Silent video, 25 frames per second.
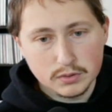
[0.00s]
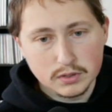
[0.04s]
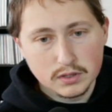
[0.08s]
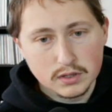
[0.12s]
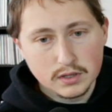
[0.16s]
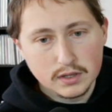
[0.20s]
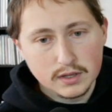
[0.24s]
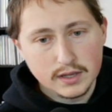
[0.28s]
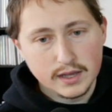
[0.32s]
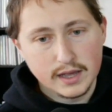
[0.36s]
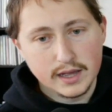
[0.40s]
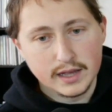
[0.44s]

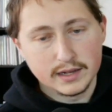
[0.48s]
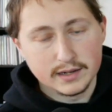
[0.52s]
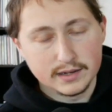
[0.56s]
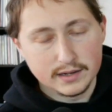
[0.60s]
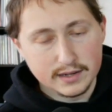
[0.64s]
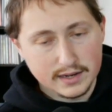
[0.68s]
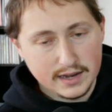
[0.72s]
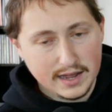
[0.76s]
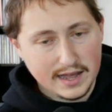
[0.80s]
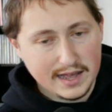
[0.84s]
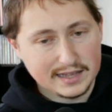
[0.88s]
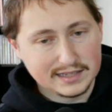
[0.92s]
and it
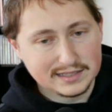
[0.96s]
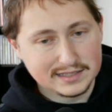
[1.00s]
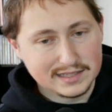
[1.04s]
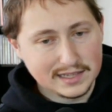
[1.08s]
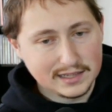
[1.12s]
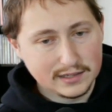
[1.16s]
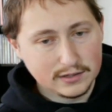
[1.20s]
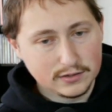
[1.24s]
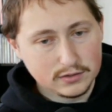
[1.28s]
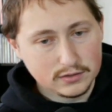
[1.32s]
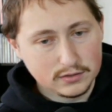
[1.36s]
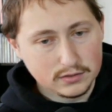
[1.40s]
has that
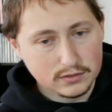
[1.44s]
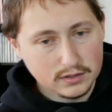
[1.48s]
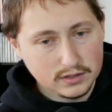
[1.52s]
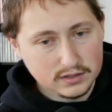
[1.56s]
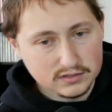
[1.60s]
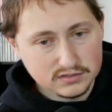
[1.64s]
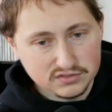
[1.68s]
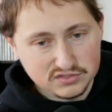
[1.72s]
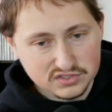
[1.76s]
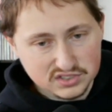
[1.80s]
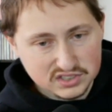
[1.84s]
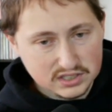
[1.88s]
little, and
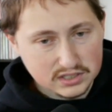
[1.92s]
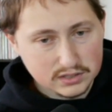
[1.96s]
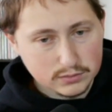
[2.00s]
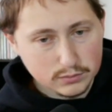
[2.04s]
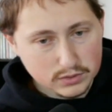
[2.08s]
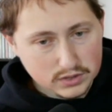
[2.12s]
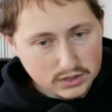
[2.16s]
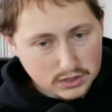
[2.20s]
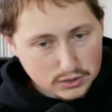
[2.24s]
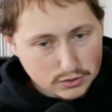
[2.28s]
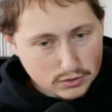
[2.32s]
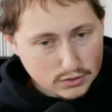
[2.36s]
you've seen it with
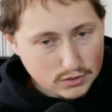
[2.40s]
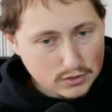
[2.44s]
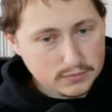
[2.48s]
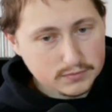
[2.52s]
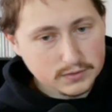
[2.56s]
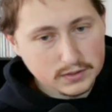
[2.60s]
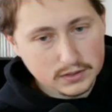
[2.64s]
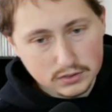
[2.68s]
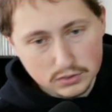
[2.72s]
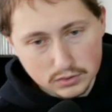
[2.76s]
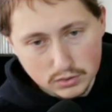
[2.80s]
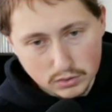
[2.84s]
the nerve, then
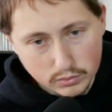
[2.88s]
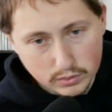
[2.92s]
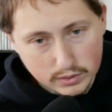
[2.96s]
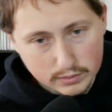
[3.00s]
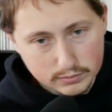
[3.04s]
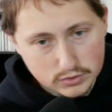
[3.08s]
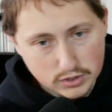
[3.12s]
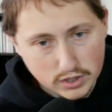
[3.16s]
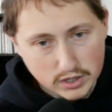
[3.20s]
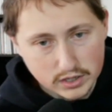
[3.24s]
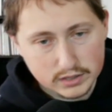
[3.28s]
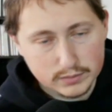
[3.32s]
you know what I'm
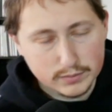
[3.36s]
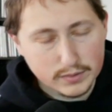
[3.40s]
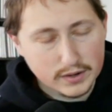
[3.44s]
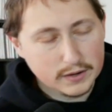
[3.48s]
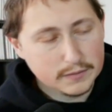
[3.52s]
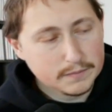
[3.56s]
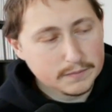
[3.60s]
talking about.